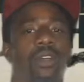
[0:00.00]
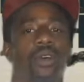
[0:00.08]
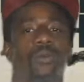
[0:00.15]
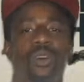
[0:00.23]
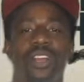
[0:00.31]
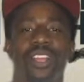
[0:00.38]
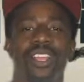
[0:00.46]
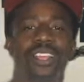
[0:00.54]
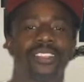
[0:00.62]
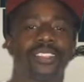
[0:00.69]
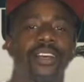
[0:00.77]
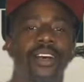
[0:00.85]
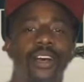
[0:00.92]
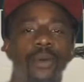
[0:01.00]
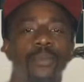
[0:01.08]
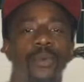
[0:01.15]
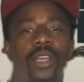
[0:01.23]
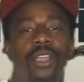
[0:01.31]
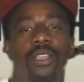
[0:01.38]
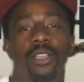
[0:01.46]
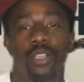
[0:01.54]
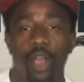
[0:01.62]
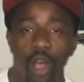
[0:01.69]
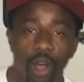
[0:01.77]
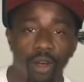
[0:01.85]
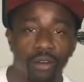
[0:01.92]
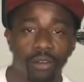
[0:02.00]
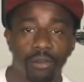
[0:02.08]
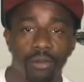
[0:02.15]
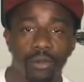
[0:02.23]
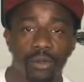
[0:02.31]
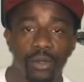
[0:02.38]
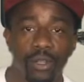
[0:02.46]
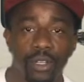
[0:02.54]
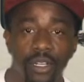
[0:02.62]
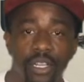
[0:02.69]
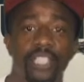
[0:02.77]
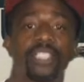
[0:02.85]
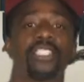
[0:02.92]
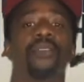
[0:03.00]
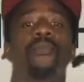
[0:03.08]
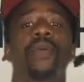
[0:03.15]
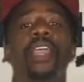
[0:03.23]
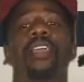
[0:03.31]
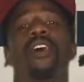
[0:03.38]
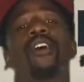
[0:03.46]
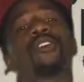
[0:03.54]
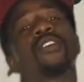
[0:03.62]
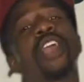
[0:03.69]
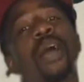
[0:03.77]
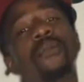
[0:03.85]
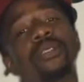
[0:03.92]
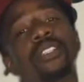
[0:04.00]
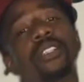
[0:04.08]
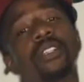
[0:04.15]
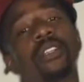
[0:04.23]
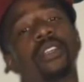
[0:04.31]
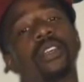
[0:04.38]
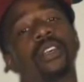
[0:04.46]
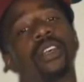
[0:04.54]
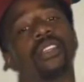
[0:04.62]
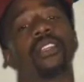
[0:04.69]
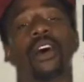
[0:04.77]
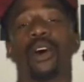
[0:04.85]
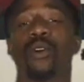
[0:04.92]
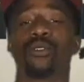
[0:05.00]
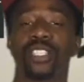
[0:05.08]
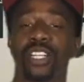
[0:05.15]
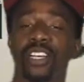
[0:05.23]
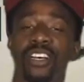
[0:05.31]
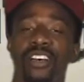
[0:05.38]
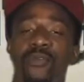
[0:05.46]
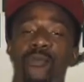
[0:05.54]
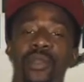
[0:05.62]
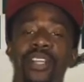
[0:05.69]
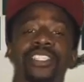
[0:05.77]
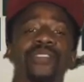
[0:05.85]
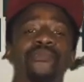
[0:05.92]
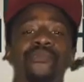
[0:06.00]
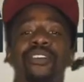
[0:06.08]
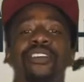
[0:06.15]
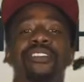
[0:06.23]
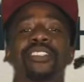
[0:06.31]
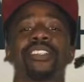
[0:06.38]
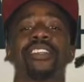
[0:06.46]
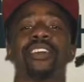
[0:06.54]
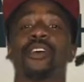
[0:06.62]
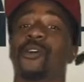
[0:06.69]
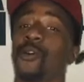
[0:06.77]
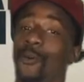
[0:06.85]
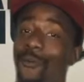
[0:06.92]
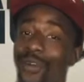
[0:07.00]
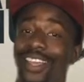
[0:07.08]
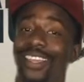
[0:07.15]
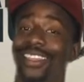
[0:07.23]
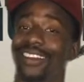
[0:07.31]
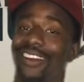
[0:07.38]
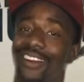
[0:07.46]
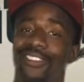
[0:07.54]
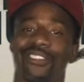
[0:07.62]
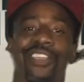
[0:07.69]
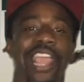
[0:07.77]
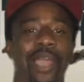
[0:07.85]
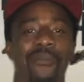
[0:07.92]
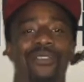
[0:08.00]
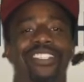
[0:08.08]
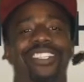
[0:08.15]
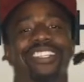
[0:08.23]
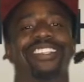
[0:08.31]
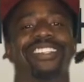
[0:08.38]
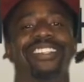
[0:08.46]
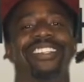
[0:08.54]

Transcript: What is up, y'all? This is your man, Arthur Hamilton, the host of Blunts and Brunch with Arthur Hamilton.